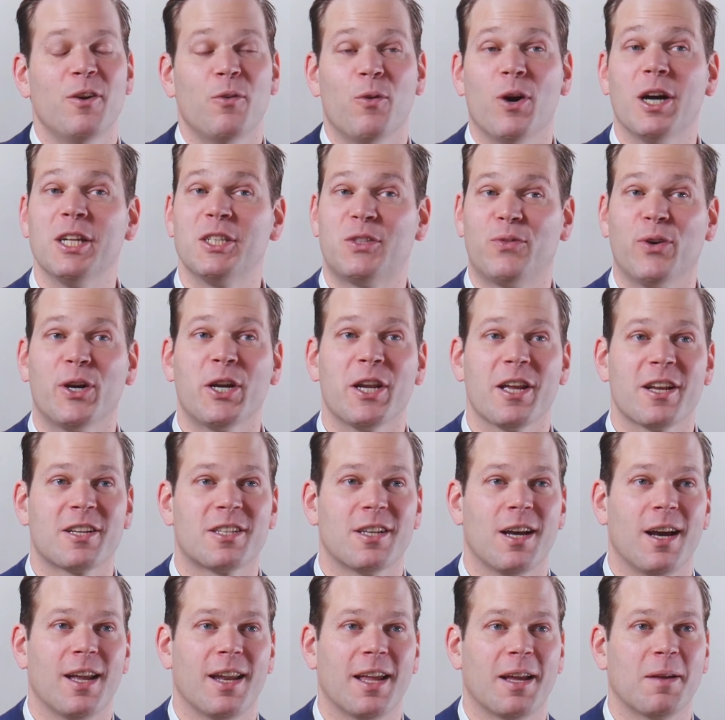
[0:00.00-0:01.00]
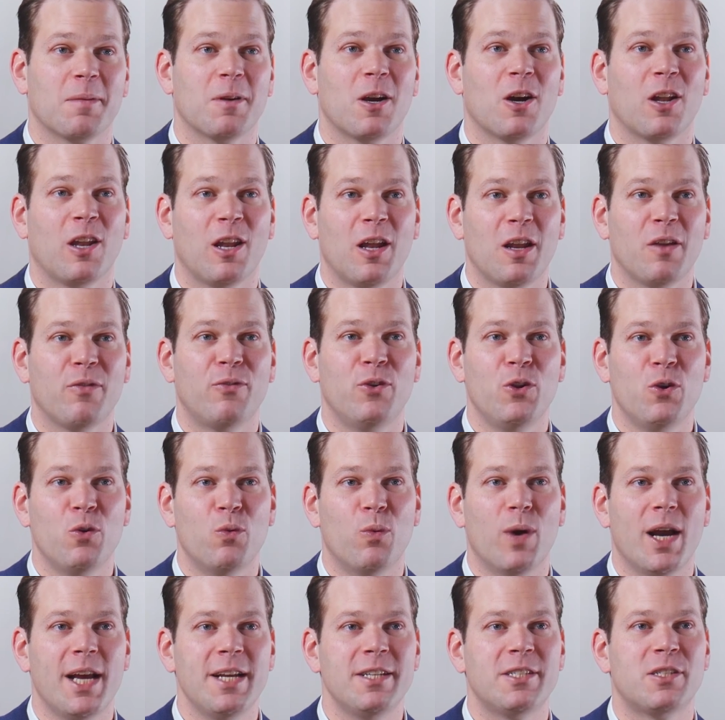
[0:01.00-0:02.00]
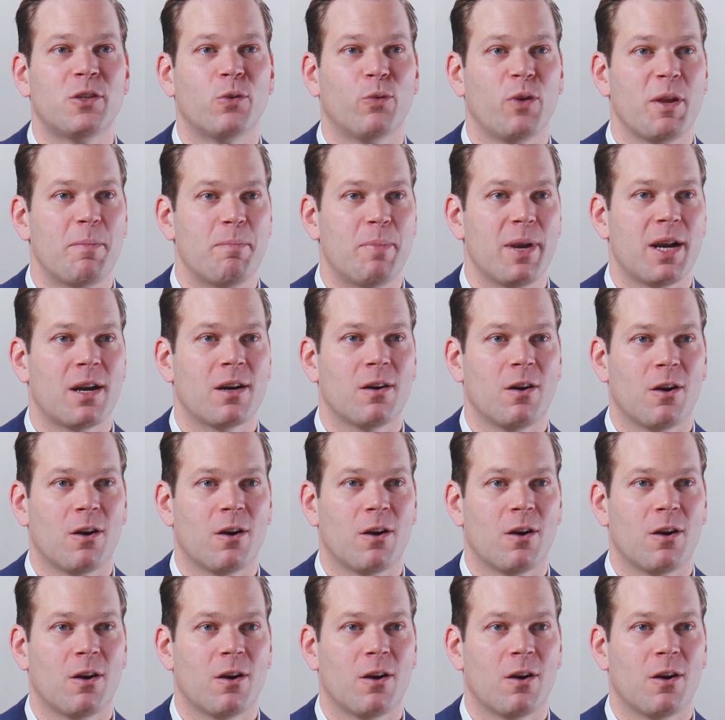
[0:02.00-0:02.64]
Well, it's very exciting. A lot of new ways to repair